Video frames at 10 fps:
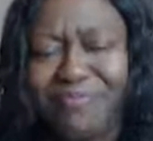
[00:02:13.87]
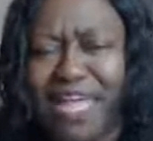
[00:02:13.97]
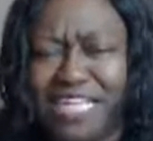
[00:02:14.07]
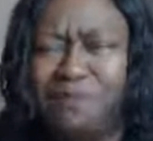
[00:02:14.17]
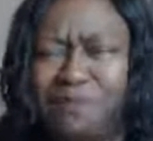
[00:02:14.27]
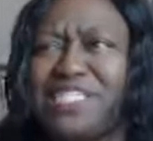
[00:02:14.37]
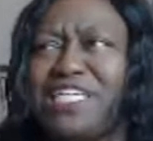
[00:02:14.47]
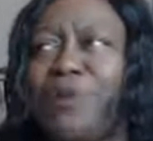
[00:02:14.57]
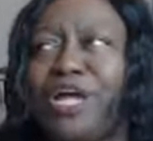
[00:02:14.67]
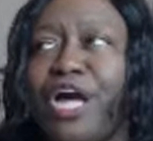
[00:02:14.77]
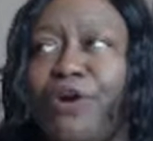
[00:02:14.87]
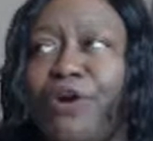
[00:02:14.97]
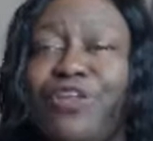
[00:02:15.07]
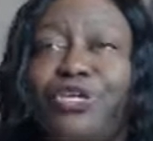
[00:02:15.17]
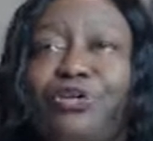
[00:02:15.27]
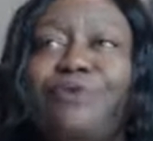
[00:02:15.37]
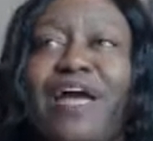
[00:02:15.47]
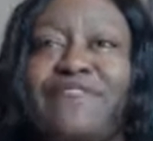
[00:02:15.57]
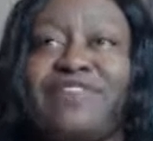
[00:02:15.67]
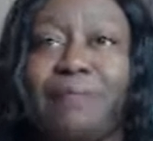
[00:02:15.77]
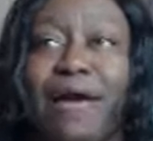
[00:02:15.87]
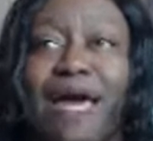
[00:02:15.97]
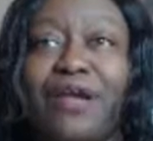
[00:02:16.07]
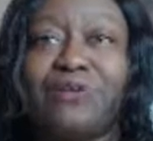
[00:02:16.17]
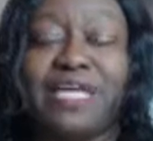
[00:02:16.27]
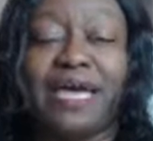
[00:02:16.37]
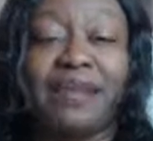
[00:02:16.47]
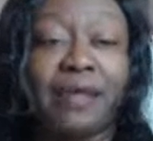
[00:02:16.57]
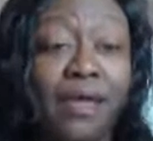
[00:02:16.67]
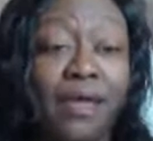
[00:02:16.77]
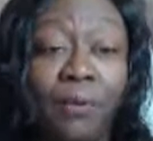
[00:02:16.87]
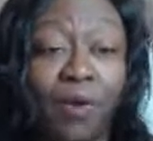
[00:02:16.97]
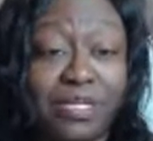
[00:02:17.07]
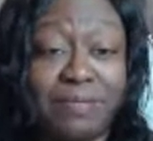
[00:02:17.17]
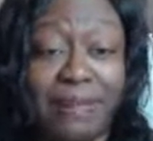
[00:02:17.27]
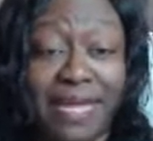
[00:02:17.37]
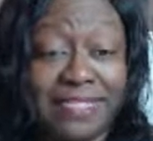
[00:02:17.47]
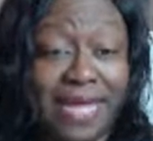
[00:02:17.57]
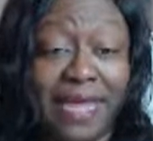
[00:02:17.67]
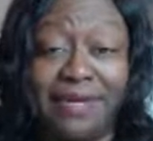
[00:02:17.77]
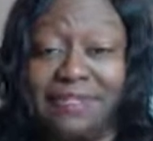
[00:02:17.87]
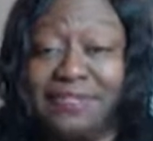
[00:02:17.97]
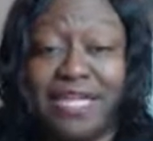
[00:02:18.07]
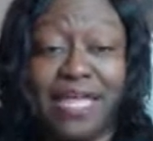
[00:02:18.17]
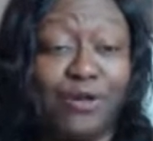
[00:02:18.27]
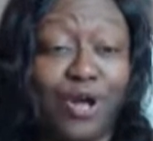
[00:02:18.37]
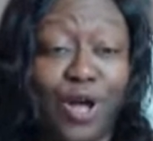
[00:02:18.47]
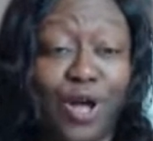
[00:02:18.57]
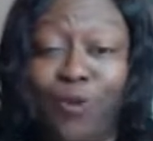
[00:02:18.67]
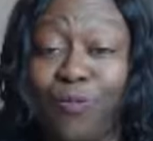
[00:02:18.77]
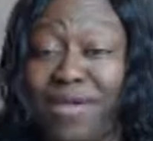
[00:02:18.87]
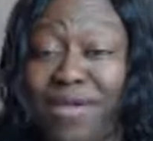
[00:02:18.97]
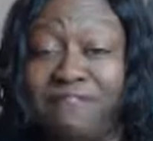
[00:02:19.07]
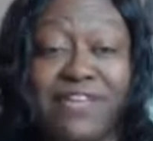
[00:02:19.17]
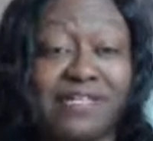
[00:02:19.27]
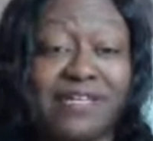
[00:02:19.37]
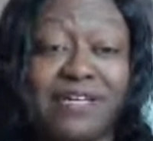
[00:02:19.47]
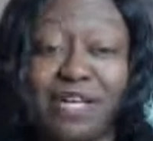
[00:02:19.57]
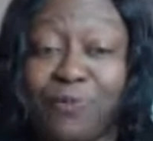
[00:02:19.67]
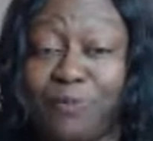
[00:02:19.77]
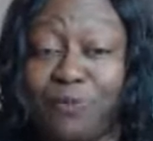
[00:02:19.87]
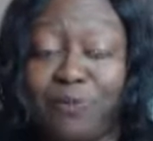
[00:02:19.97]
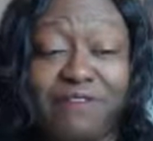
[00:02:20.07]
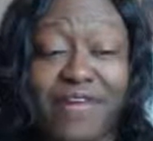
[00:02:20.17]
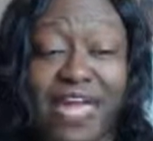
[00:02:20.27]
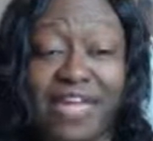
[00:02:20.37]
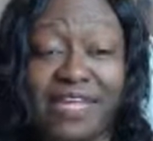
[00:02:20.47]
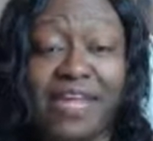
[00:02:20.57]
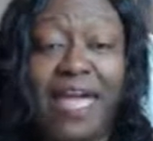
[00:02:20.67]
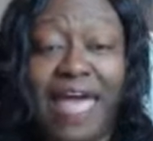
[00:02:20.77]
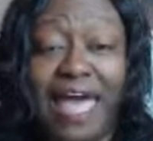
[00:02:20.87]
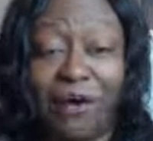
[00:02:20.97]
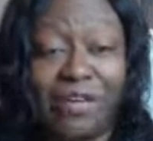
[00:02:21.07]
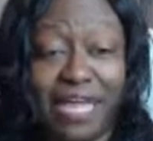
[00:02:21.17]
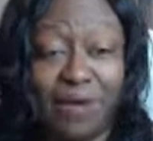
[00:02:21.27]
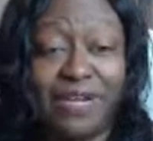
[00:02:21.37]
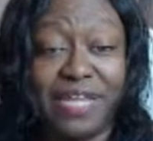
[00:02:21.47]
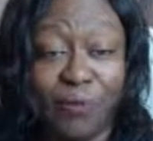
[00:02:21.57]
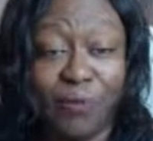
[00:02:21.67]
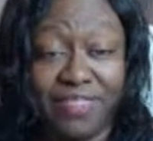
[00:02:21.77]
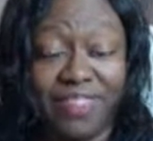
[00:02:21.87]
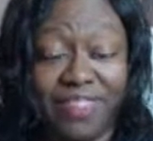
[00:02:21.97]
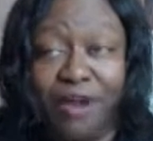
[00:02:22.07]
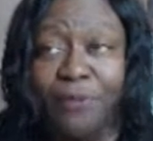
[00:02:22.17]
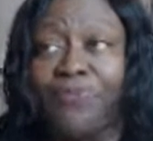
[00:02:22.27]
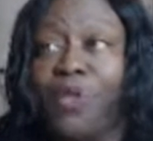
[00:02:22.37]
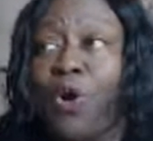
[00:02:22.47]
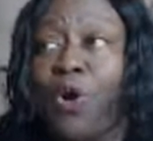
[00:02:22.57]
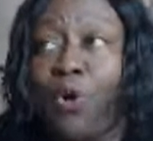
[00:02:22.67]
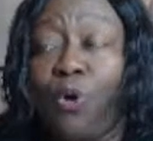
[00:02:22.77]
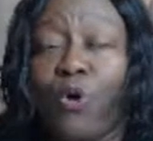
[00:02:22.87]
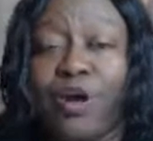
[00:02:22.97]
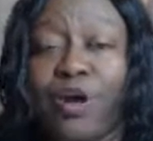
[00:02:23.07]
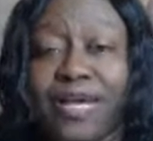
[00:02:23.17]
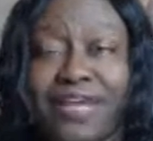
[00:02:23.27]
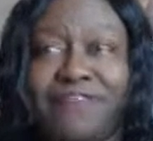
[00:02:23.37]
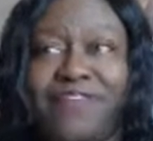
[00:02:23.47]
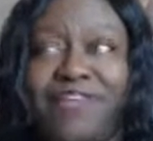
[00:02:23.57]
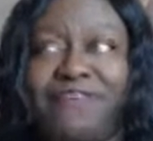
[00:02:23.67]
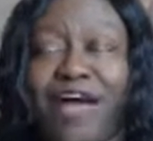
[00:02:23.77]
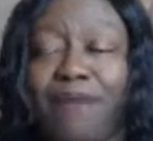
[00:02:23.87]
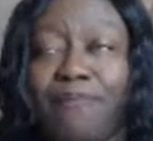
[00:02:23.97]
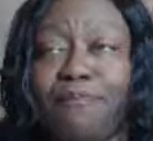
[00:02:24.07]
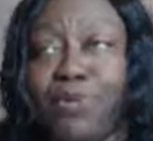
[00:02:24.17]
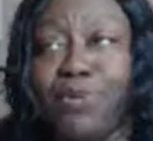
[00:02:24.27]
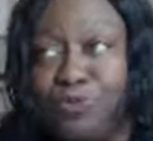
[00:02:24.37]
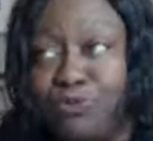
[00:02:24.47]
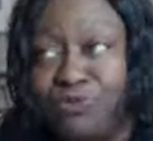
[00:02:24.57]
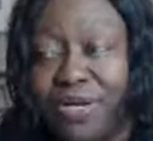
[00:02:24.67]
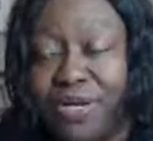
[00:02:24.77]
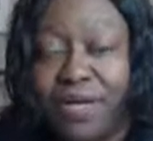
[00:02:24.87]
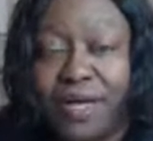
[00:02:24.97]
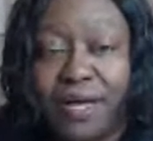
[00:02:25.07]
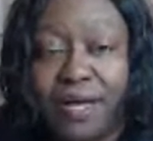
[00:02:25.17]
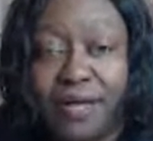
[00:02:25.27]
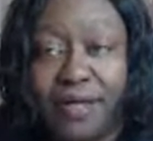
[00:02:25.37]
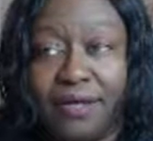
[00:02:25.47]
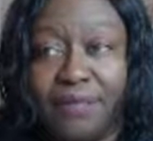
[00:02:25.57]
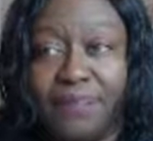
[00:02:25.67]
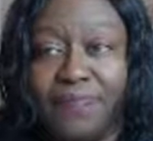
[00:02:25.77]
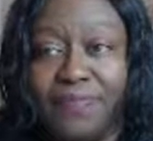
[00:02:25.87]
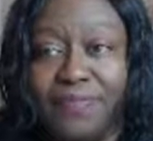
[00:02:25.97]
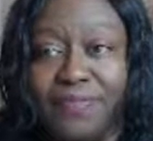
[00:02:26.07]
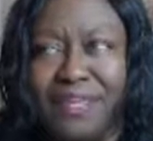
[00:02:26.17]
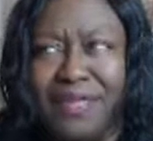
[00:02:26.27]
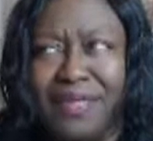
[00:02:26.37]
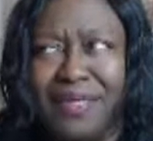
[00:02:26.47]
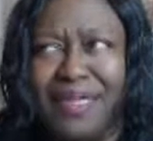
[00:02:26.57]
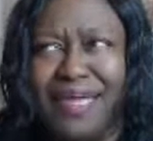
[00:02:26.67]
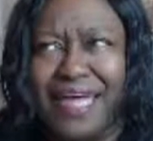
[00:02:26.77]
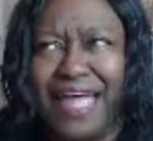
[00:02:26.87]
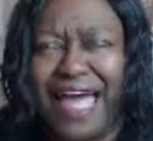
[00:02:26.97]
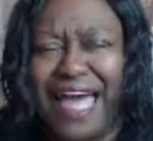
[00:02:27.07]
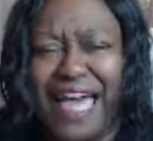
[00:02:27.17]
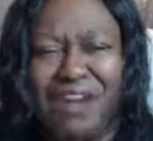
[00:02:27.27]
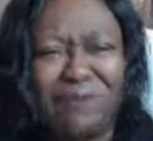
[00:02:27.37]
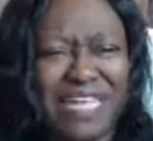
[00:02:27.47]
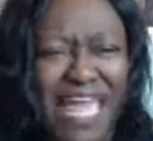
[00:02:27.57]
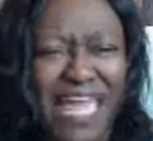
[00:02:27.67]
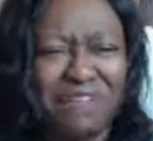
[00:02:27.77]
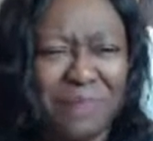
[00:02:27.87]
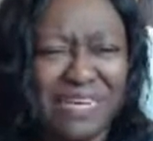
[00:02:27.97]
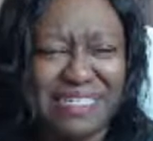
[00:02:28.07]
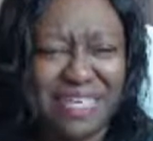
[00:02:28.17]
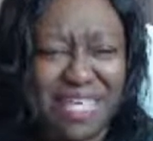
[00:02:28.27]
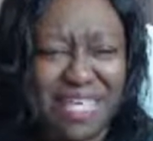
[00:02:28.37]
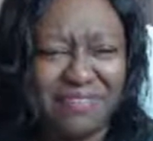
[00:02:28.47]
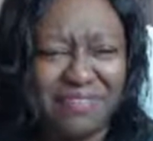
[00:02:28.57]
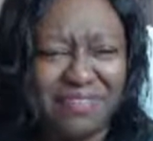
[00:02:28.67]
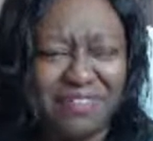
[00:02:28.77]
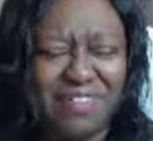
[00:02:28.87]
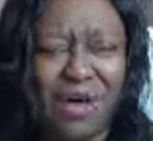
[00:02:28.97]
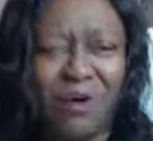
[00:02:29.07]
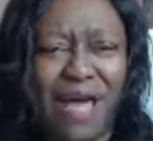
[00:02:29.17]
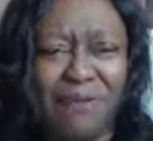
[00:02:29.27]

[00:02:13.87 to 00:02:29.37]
especially during COVID? You do have some buyers that want to maintain and stay in their home and fix it up and renovate it. How can equity help me there? Or if I move, um, I don't really have any money saved. So I